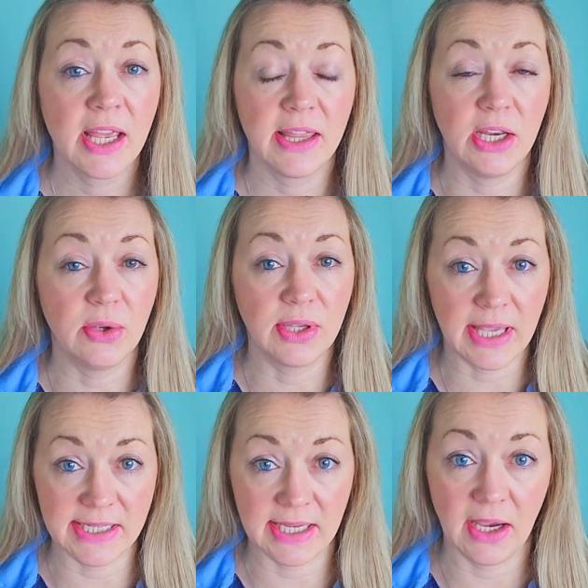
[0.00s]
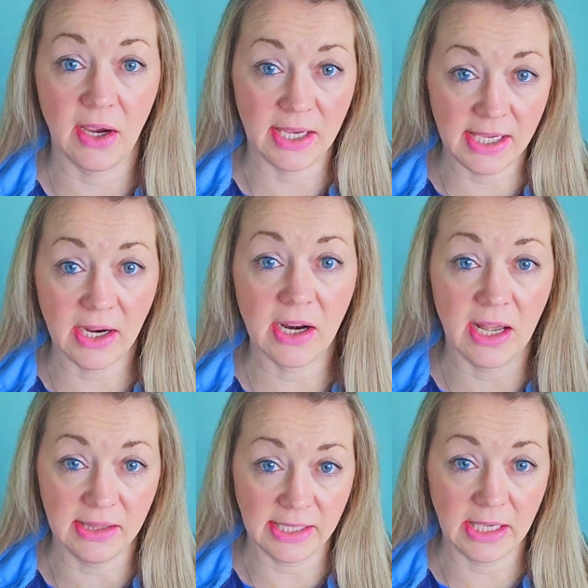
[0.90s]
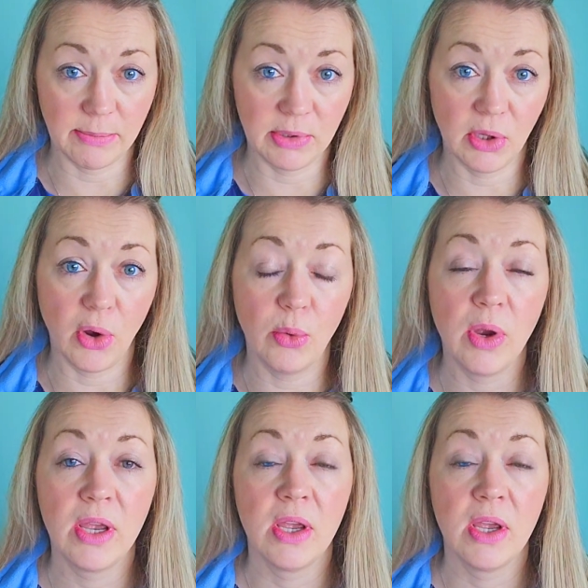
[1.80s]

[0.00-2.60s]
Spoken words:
then you can get it here. I'll link it below.